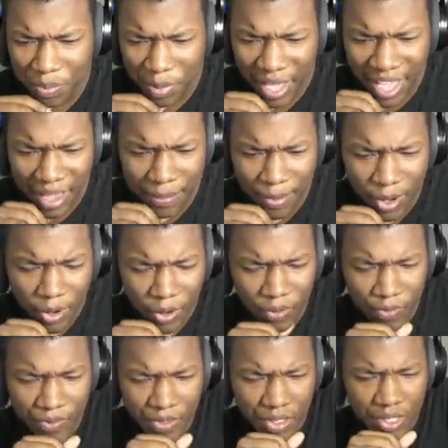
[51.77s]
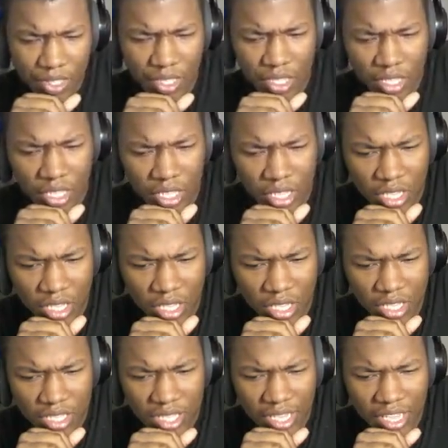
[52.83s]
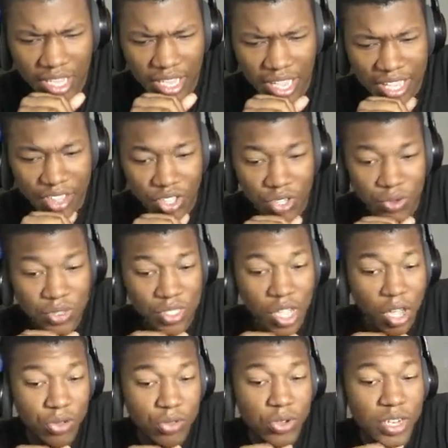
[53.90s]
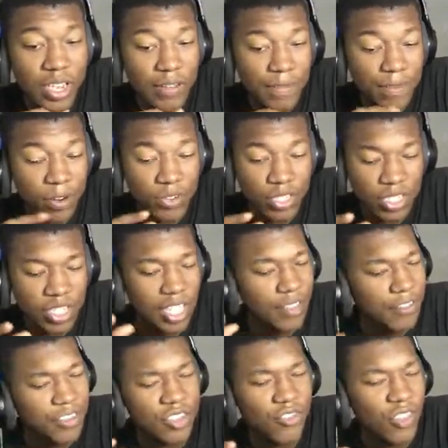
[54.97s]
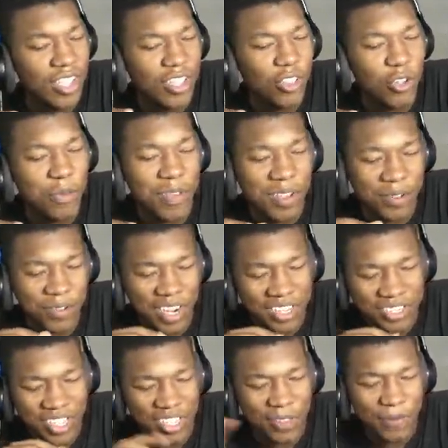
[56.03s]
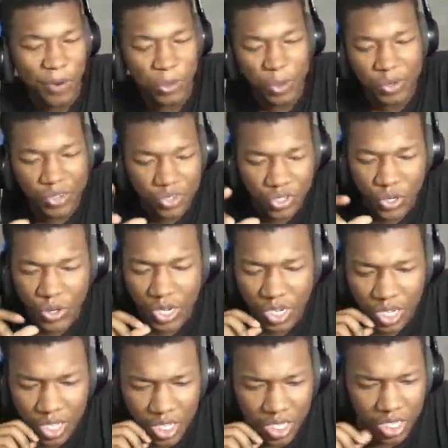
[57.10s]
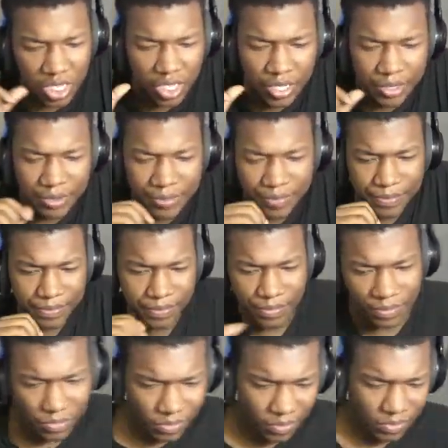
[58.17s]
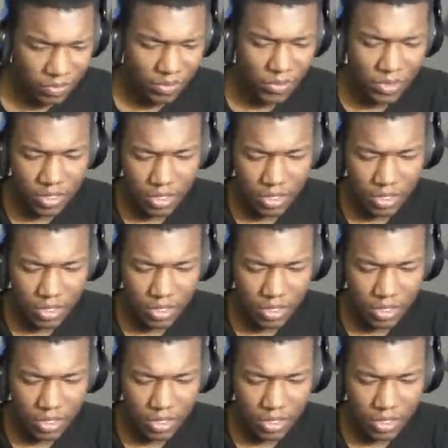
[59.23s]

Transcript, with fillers: look bad, bro. Their problems and territorial. I thought this was Call of Duty at first, like just like a little bit when I saw the first-person shooting. Kick in, you might want to